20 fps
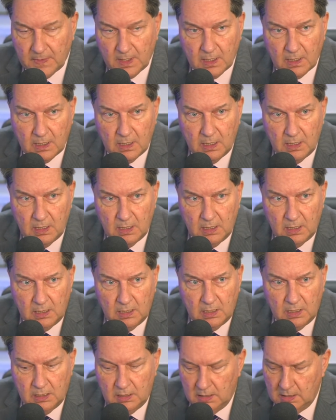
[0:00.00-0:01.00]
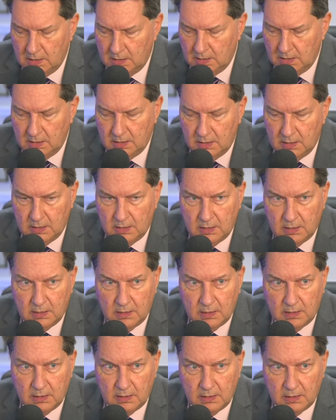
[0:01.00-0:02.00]

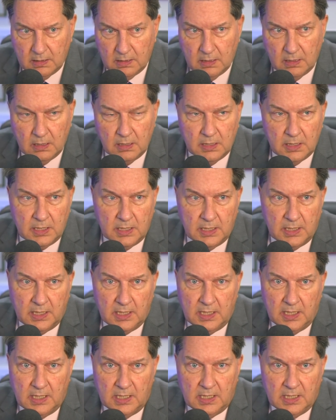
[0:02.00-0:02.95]
[no speech]